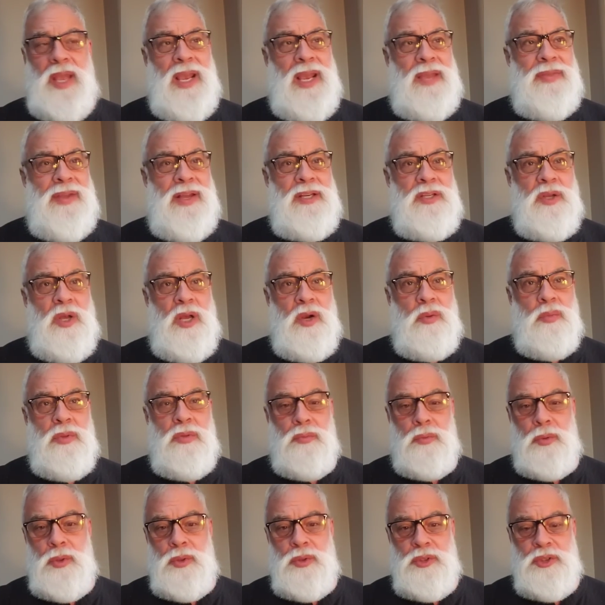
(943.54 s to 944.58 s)
I had that talk
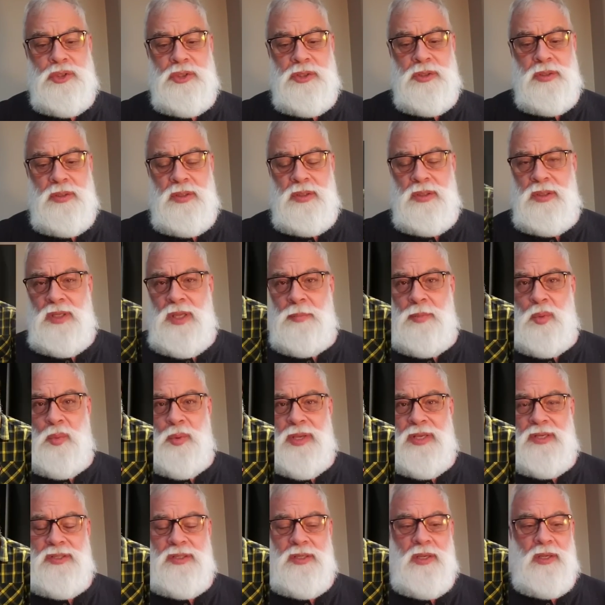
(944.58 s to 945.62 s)
with Roosh a
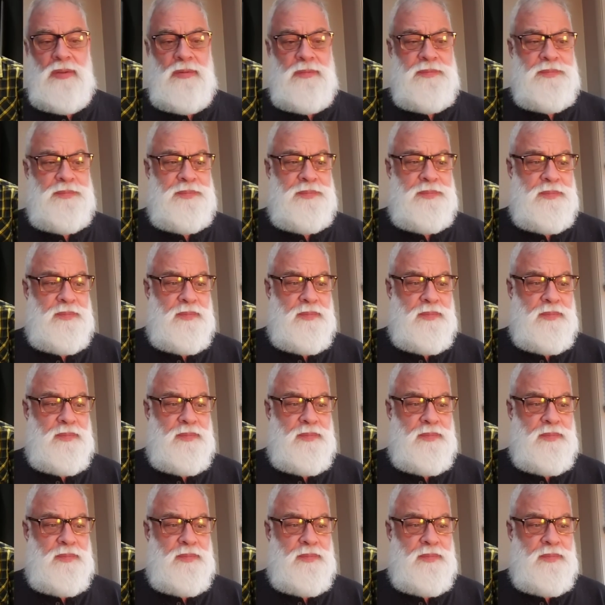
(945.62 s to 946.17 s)
couple weeks ago.